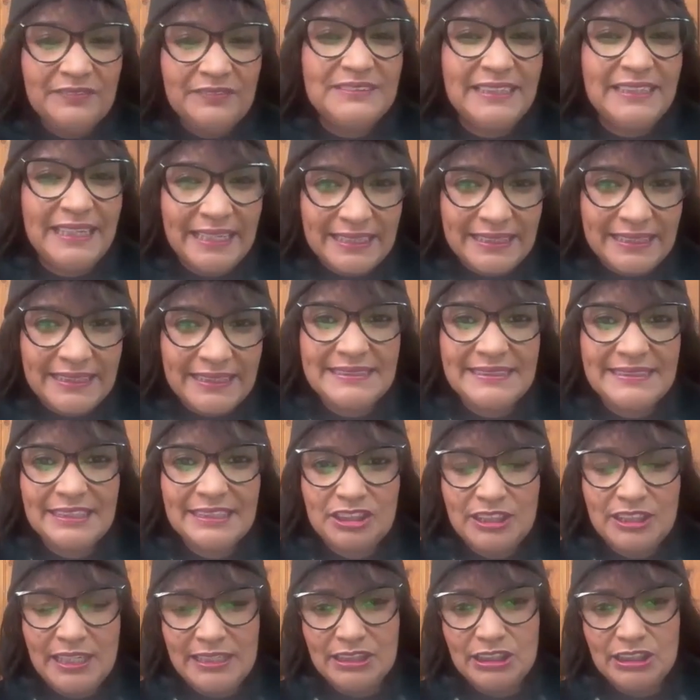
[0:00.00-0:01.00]
of take any
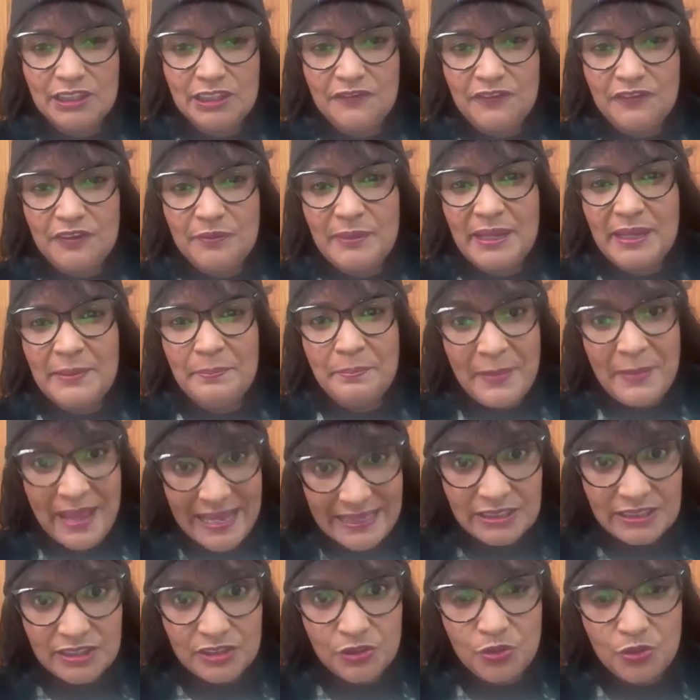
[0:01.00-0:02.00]
suggestion from my
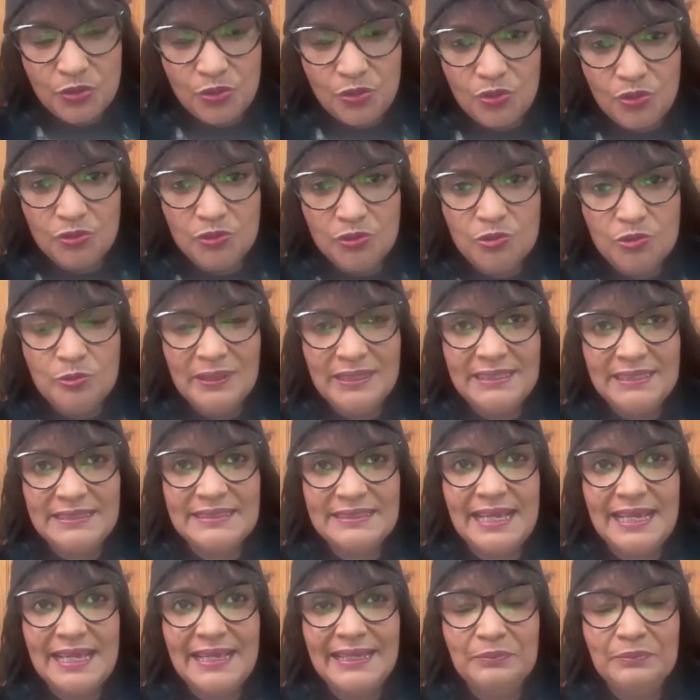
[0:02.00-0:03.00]
mentor, who at the
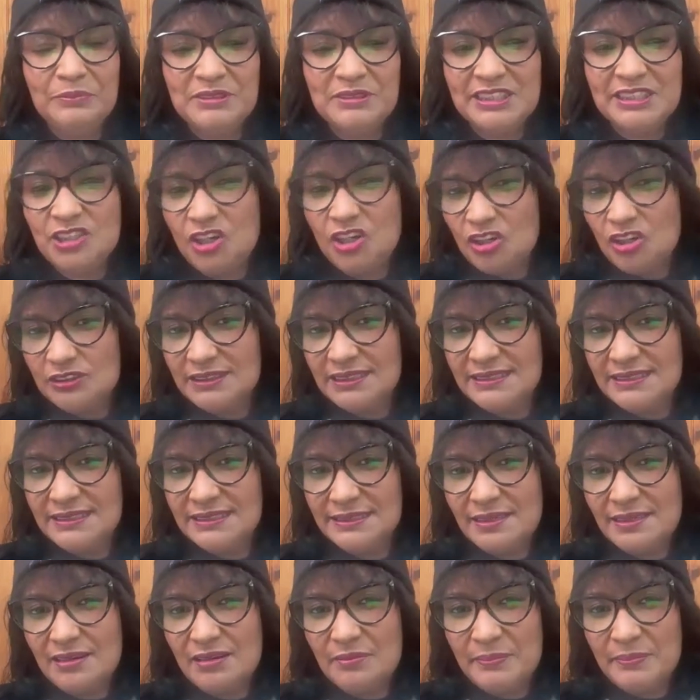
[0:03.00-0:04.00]
time was Dr.
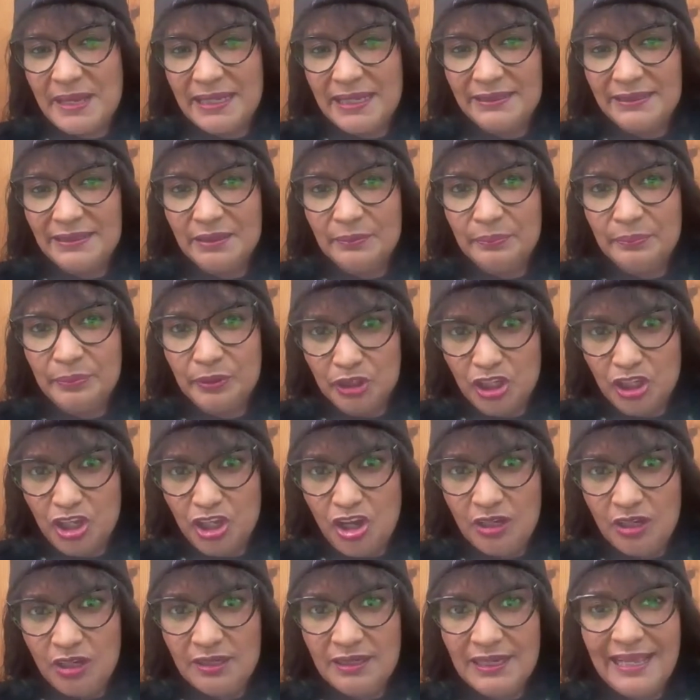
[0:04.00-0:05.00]
Starmanda
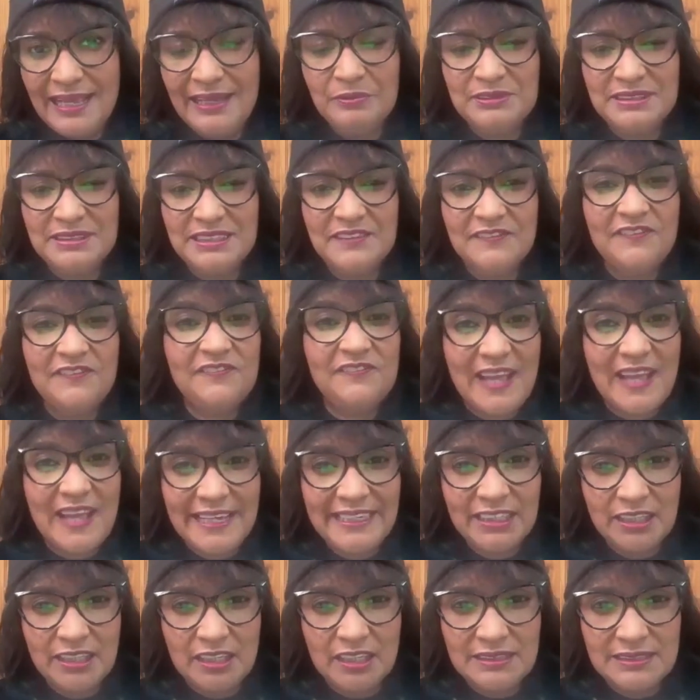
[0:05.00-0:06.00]
Bullock. I was in
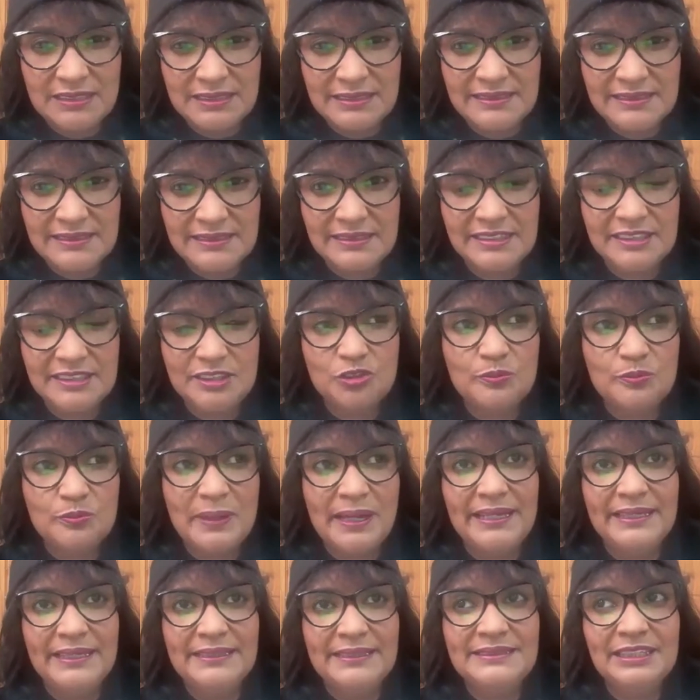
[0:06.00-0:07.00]
fine arts. So
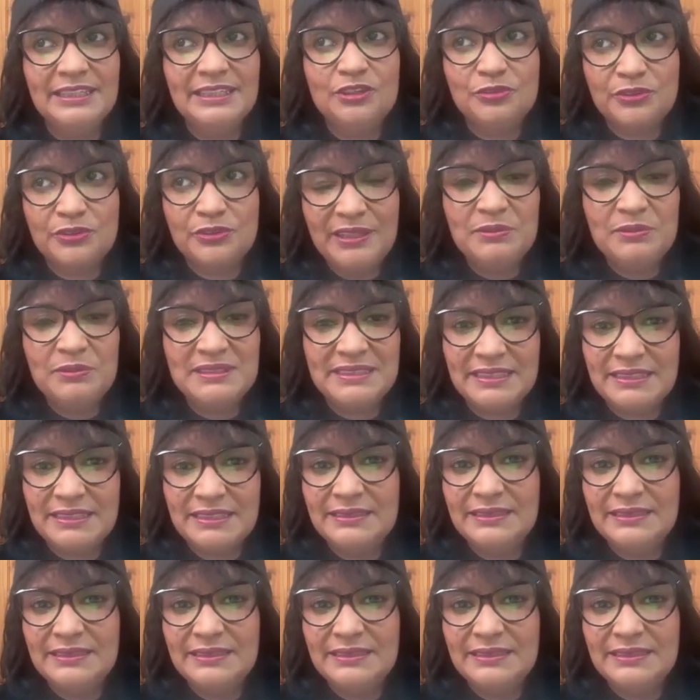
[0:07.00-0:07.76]
my degree was